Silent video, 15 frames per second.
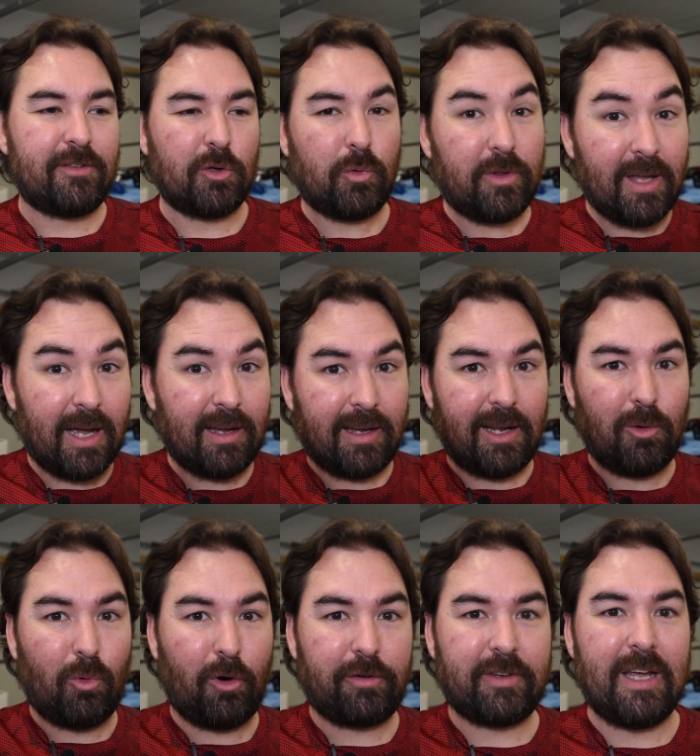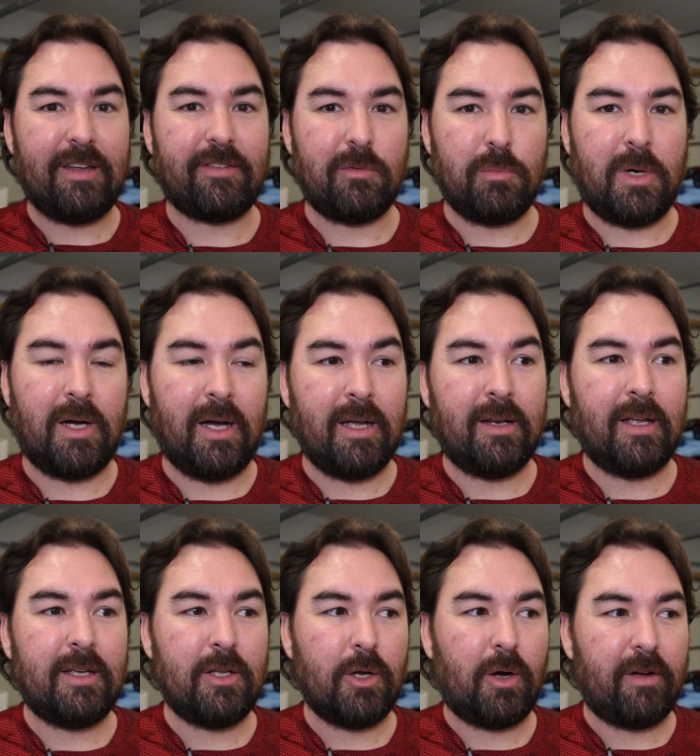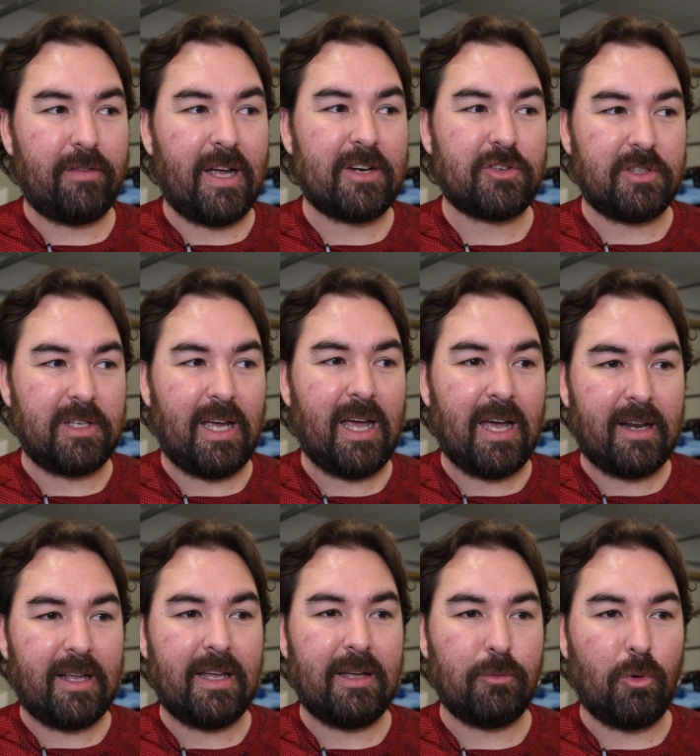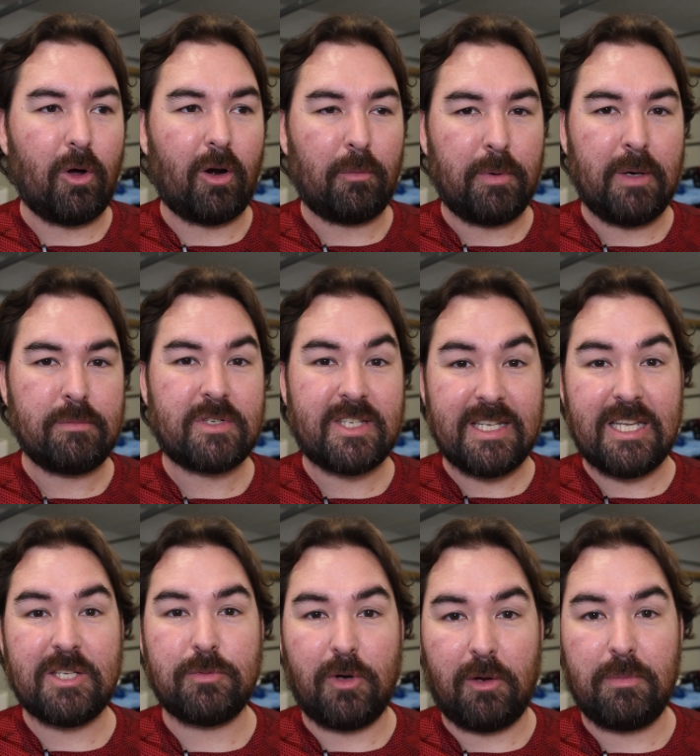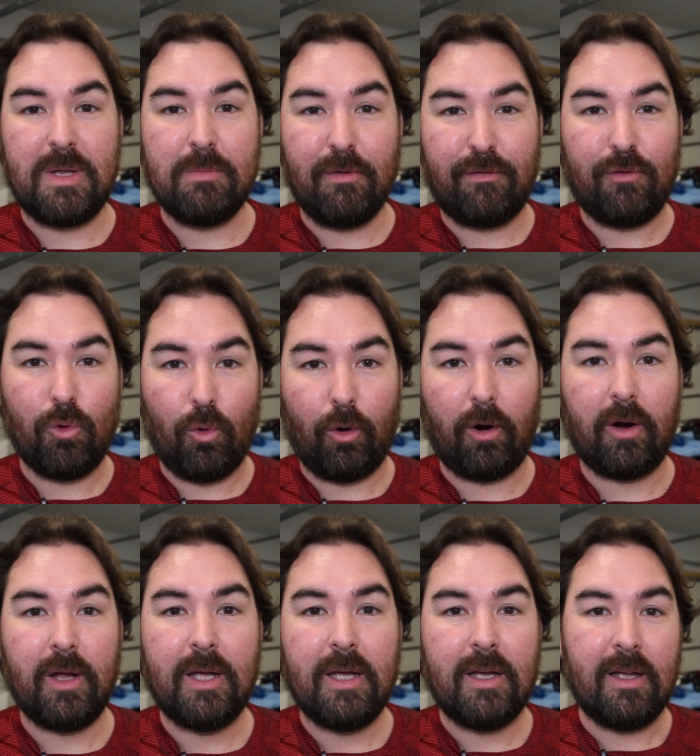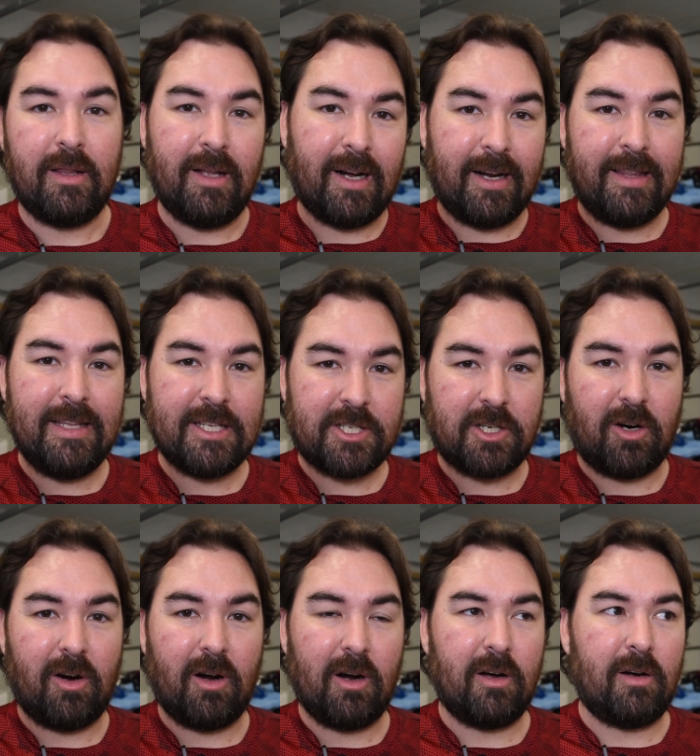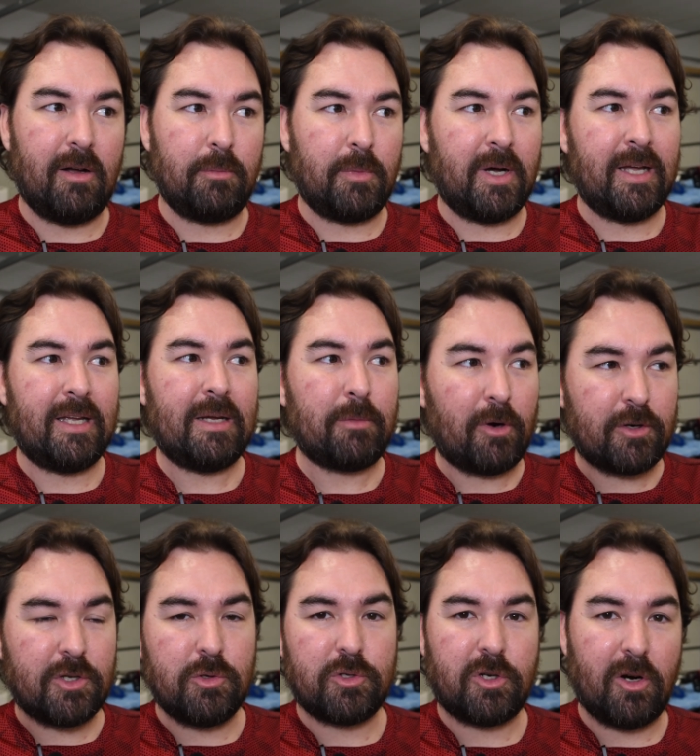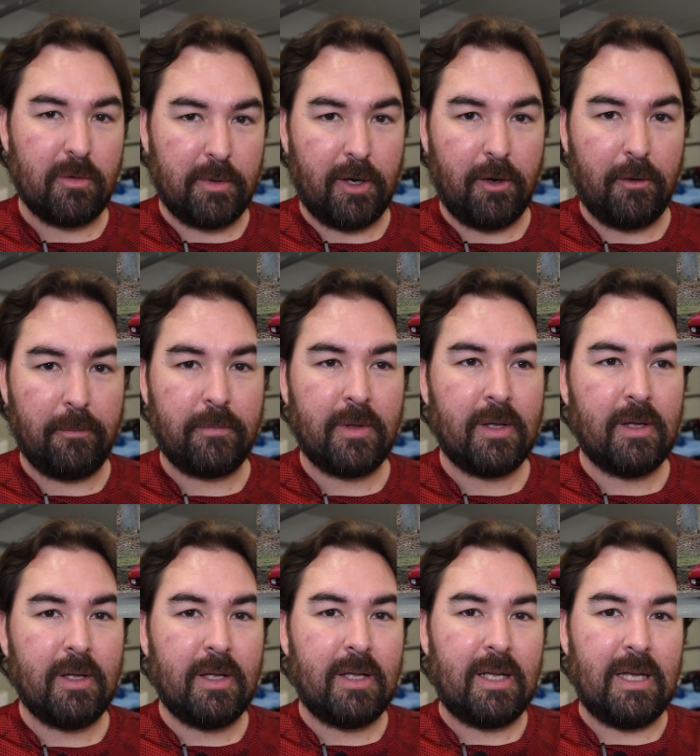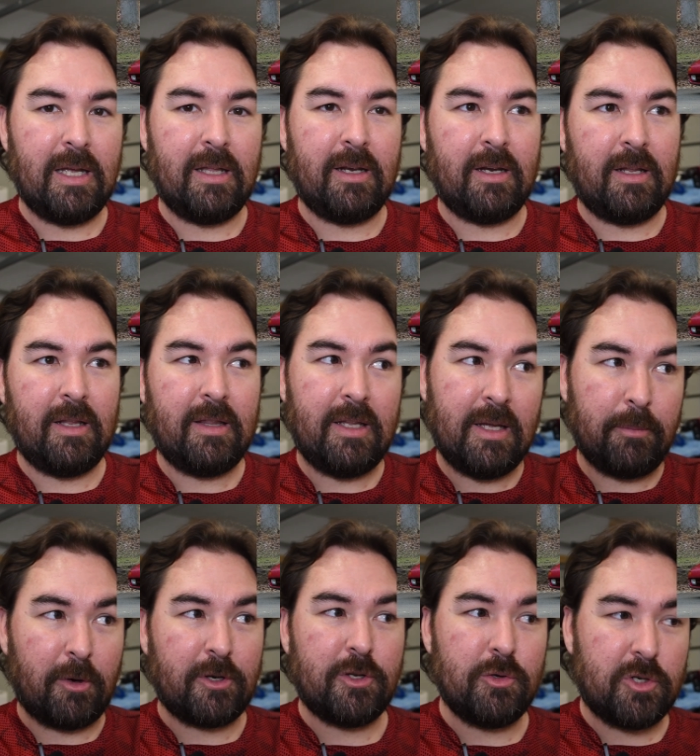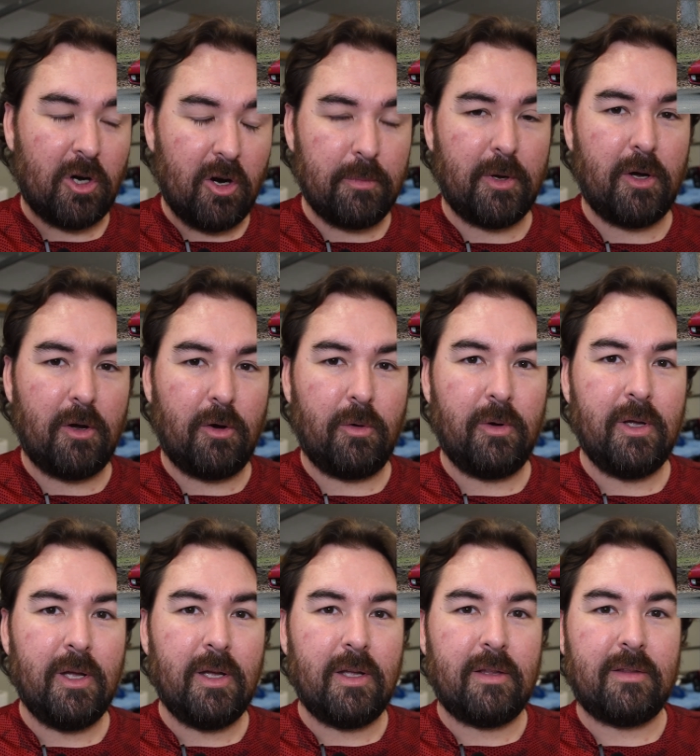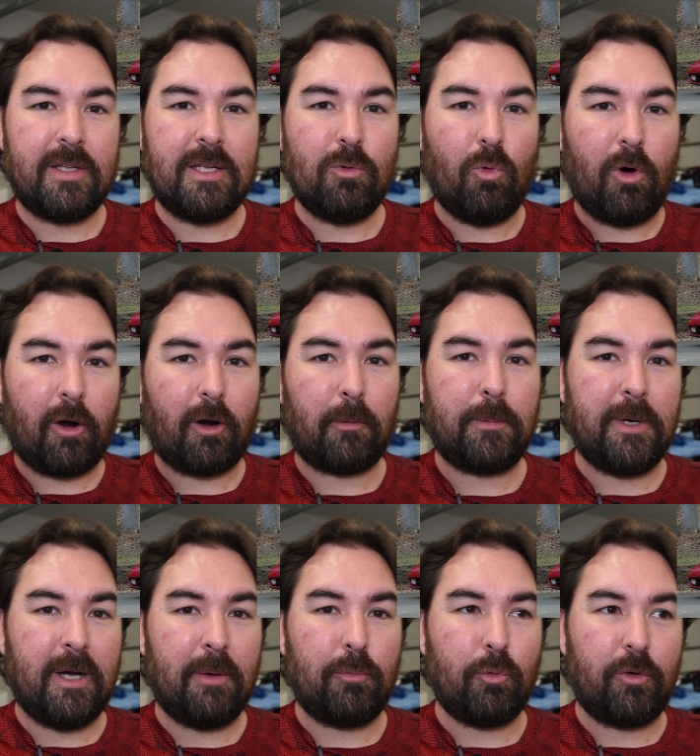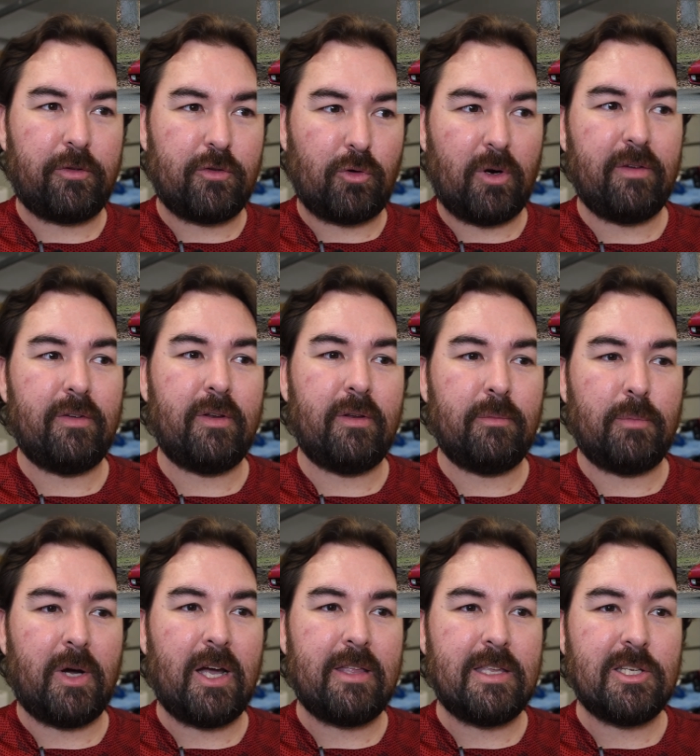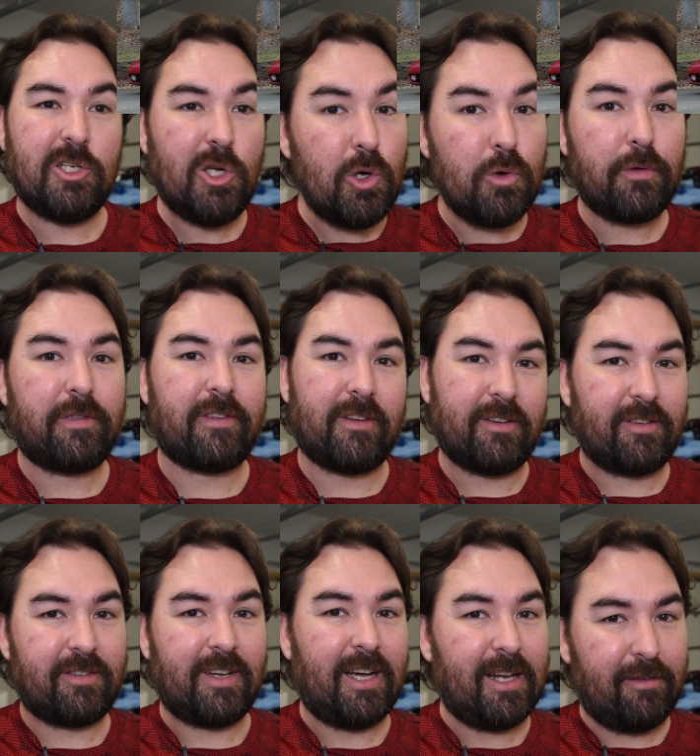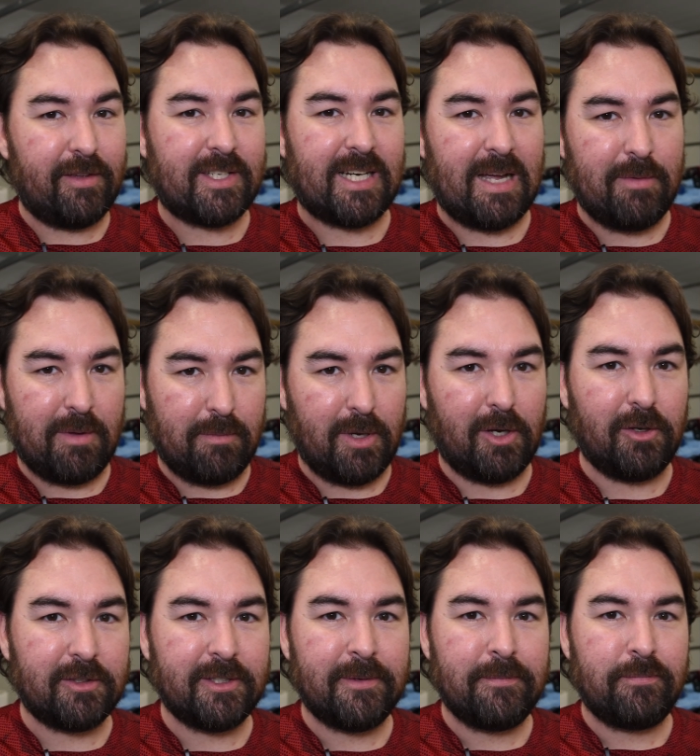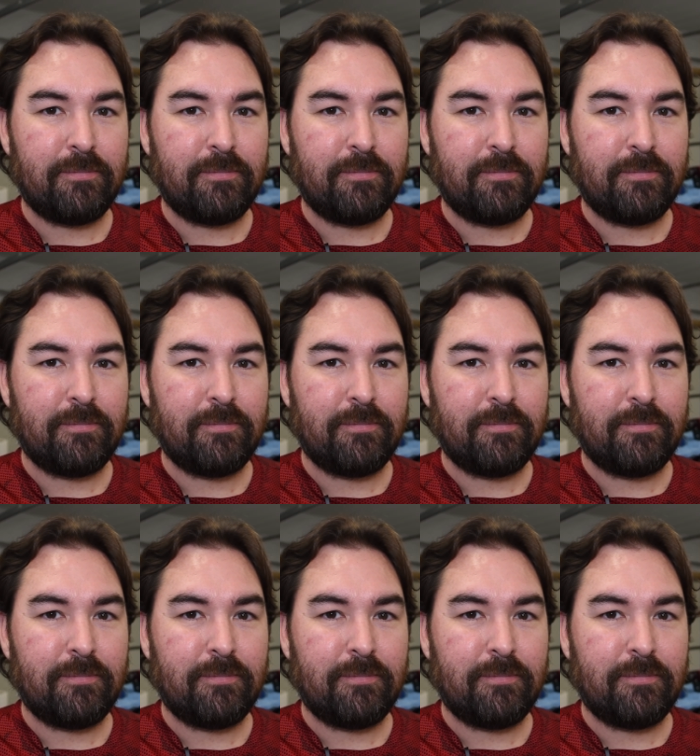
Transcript: so with that kind of worst case in mind, you know, I've actually had a water pump seized on me before, not in this car, on my MR2 Turbo. And in the MR2 Turbo, the water pump was driven by the toothed side of the timing belt,